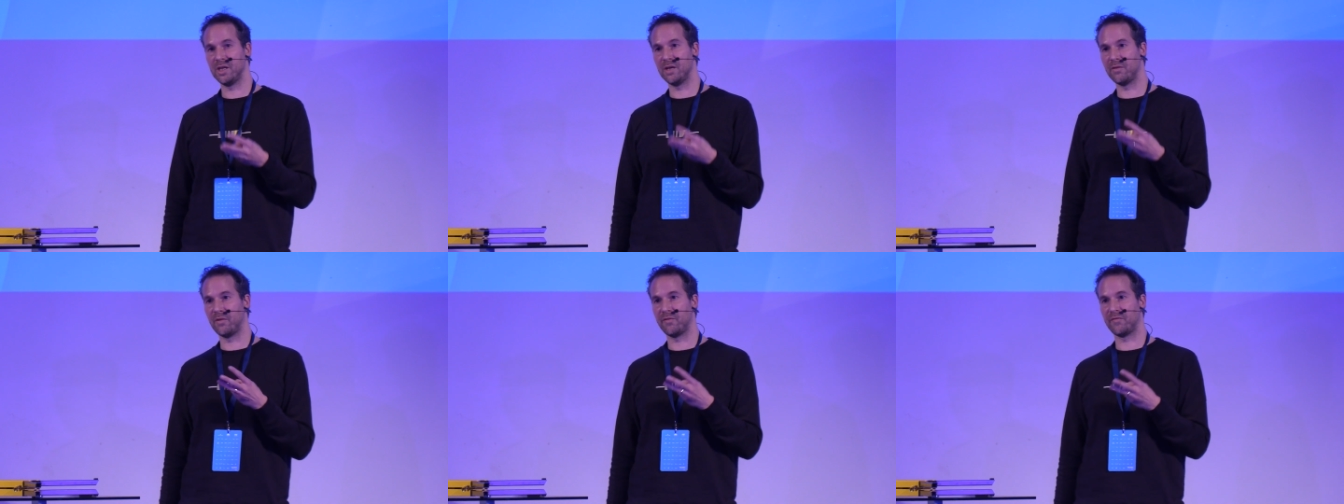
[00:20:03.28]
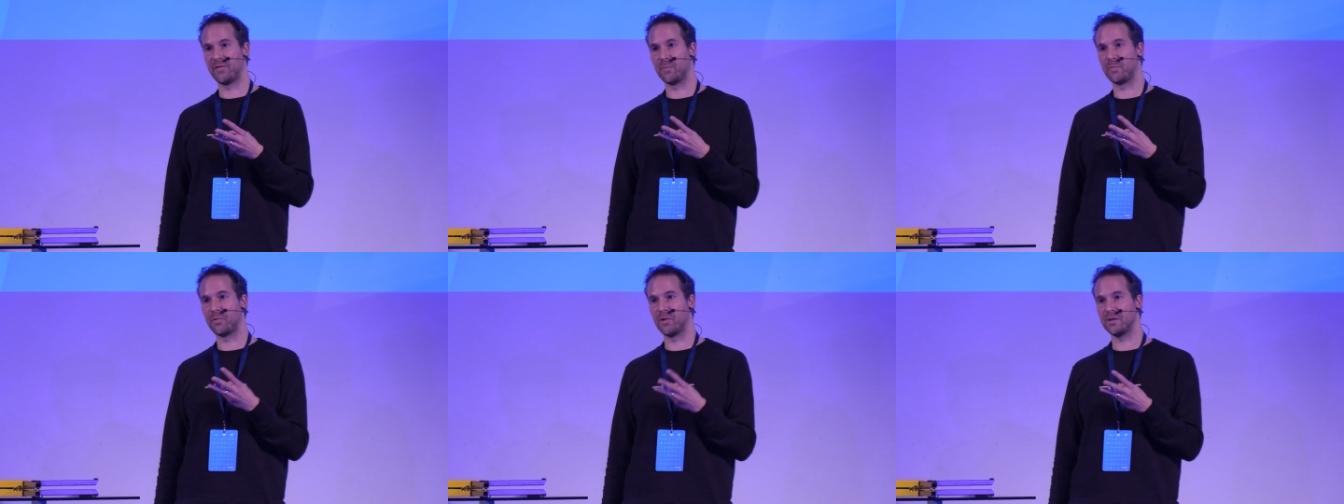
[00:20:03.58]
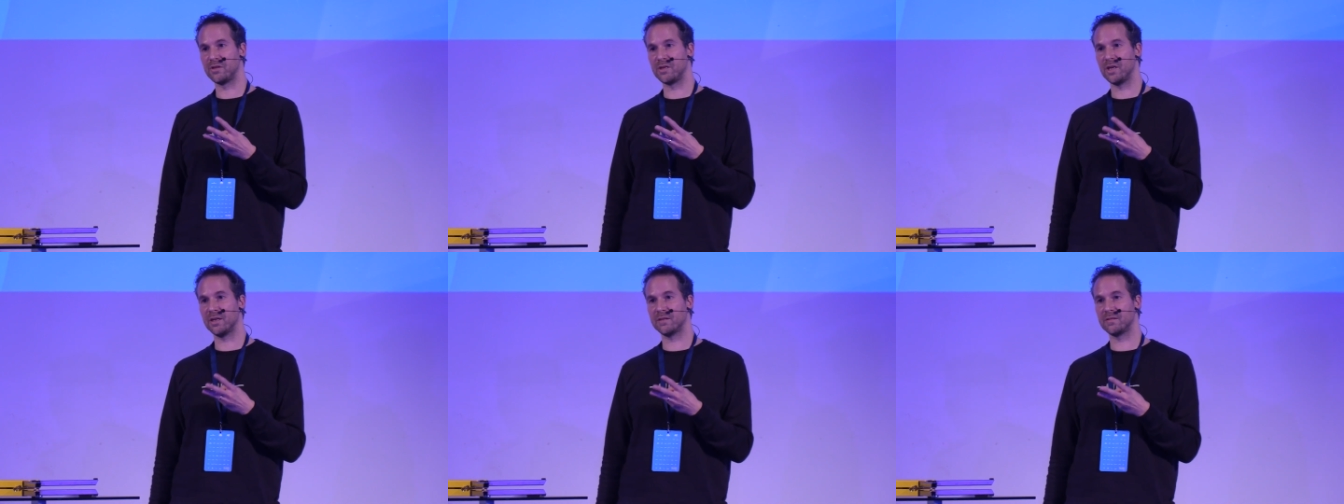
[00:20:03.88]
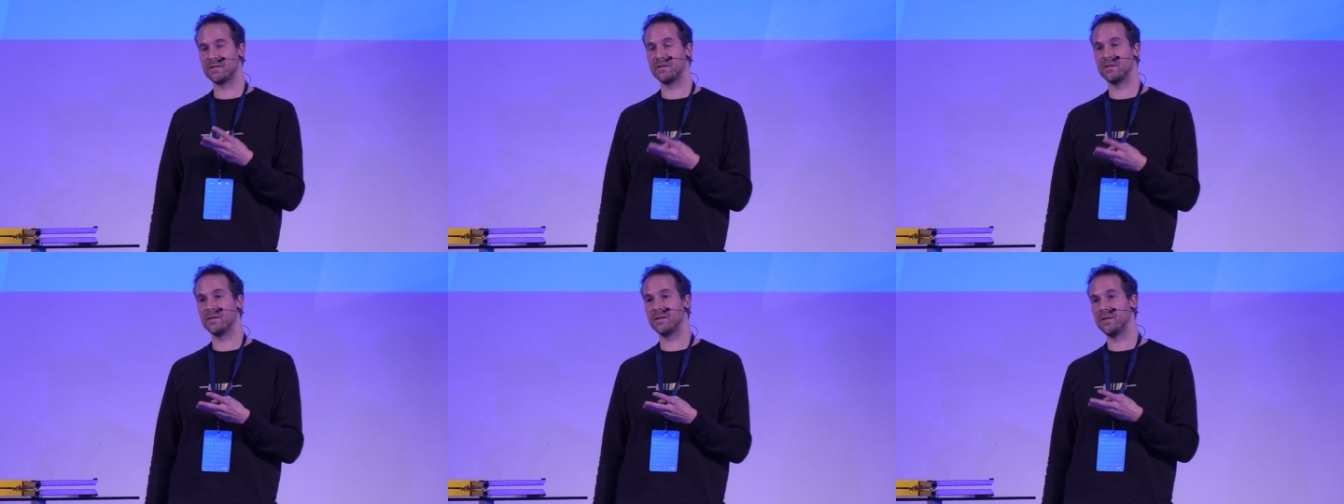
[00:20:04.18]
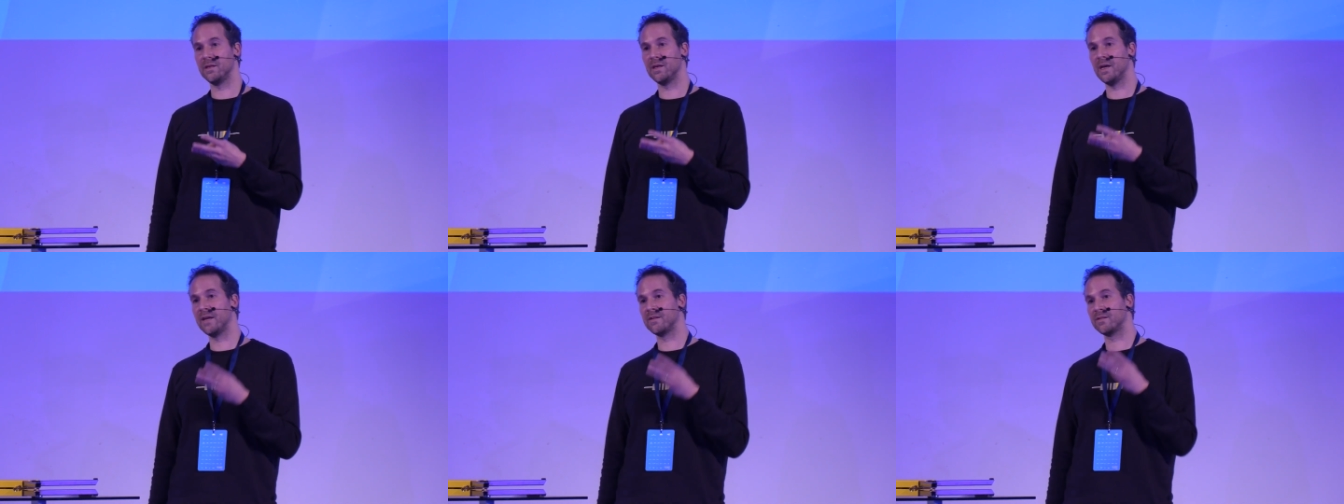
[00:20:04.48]
year of the project,
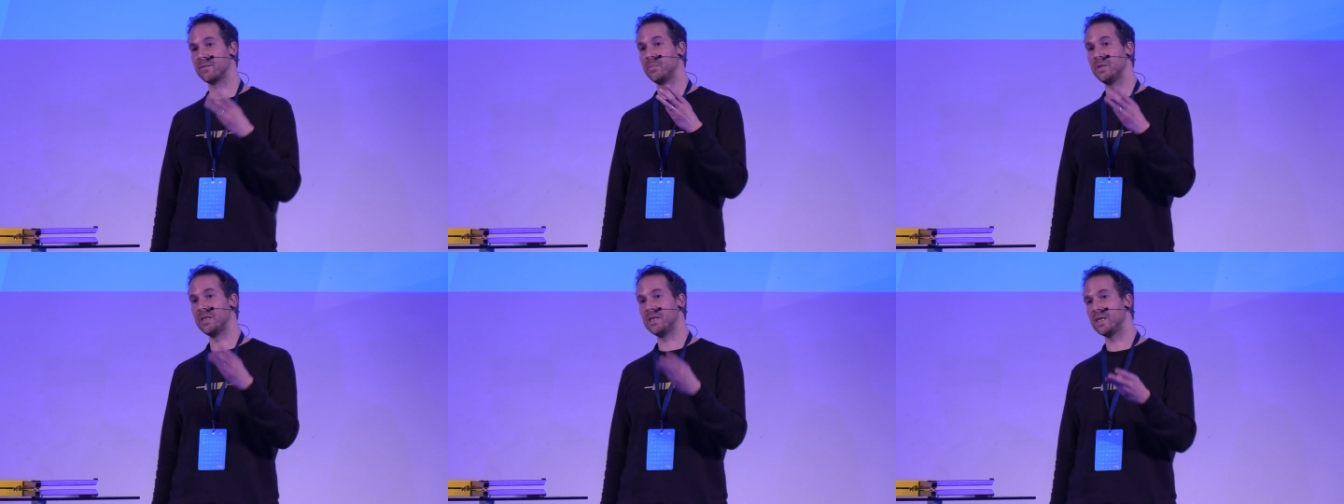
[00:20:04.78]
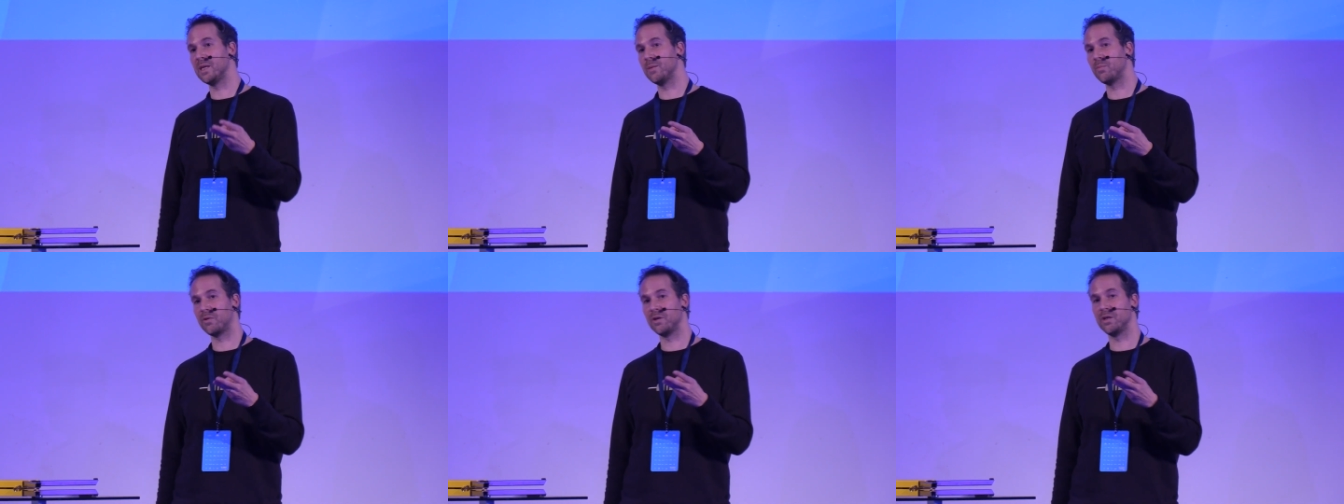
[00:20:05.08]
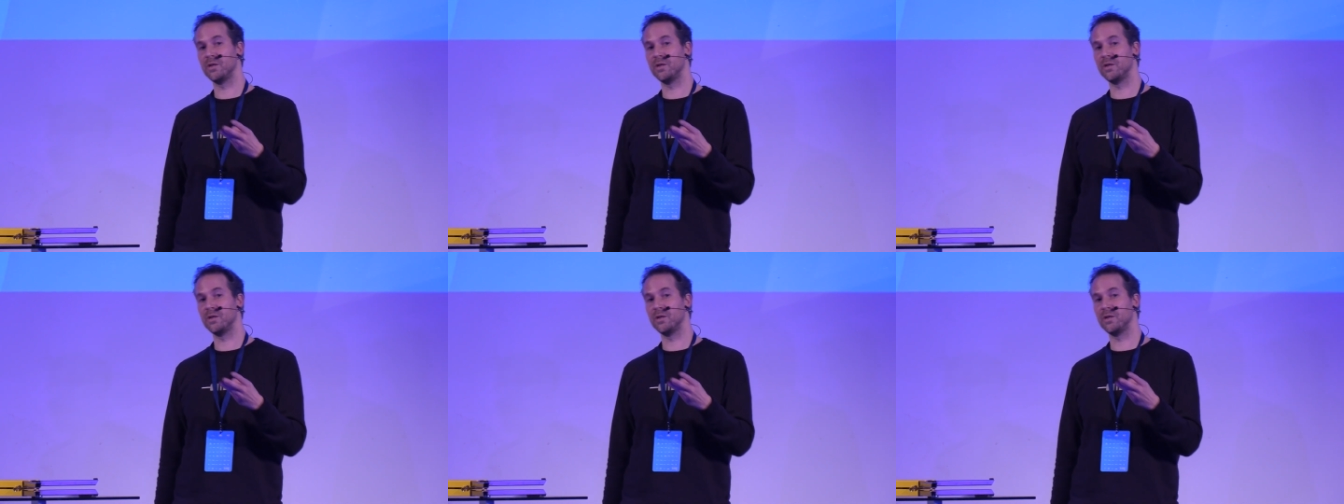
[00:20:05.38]
as a beekeeper,